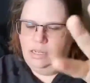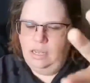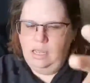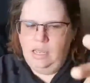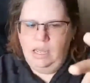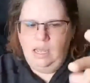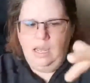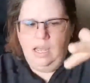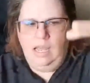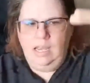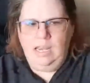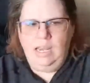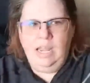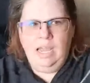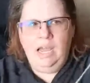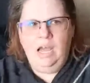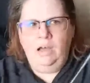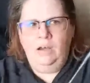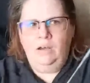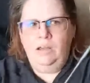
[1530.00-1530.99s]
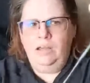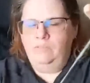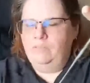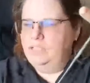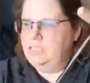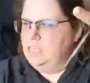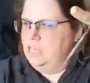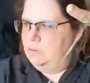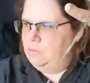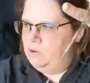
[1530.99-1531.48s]
And now every
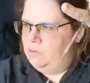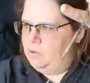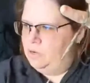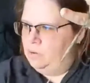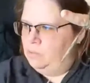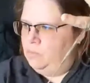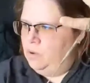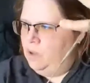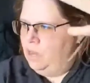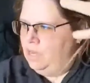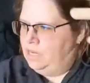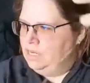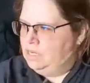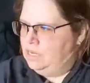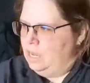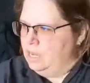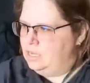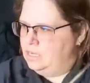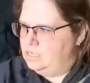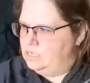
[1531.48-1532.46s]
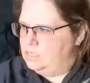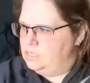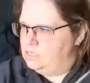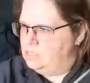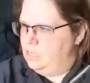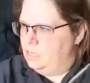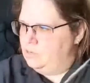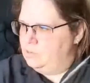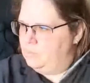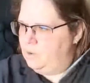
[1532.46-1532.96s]
time I want to wind, I can just
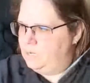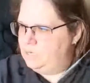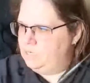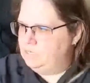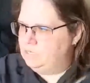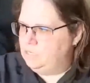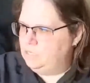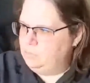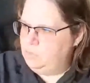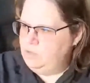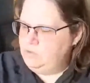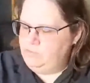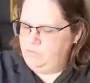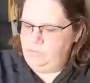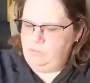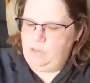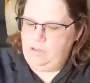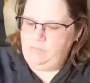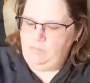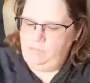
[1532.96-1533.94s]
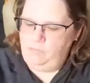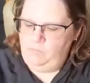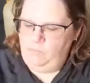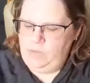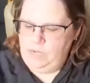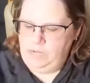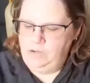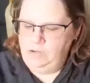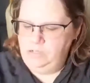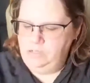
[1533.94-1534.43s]
unwind a little bit from my
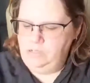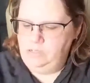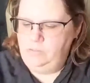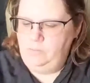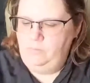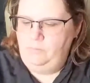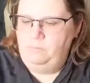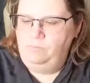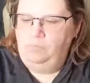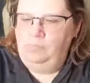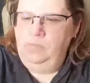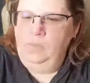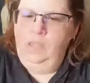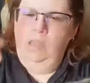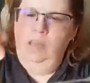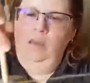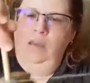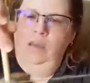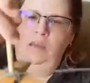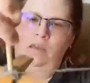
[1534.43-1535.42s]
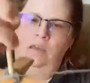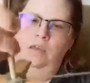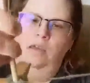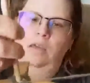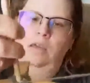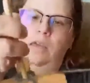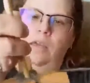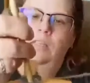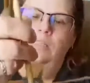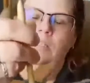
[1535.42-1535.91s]
fingers
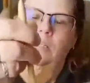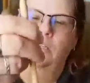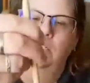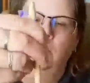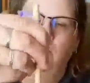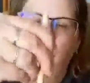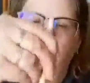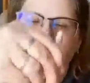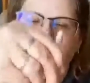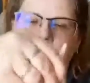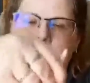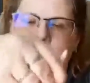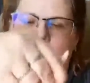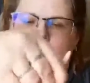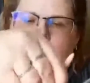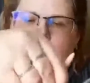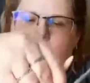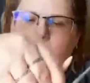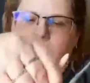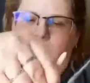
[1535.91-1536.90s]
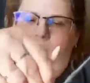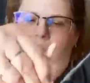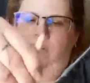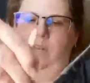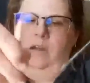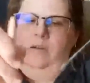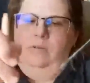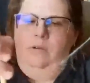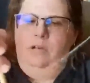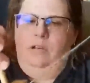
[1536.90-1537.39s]
and start doing this again. So
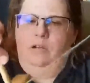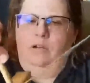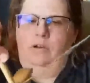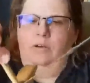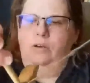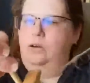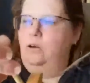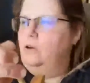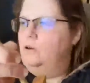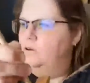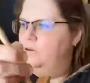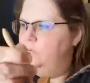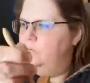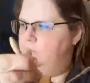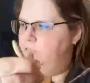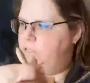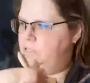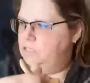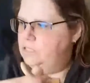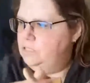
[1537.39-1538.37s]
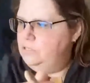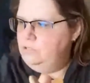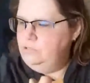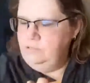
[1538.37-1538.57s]
now we're going to go over 2.